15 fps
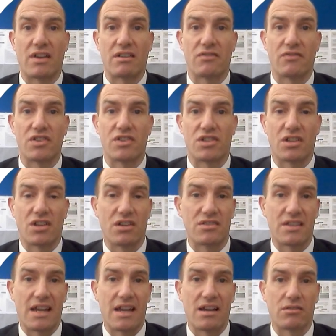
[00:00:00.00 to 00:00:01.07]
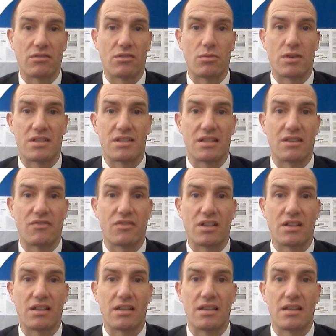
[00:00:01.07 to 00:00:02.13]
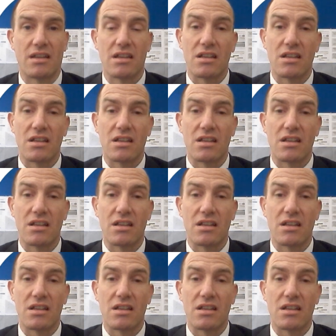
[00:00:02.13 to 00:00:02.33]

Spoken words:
that revision goes down quite significantly.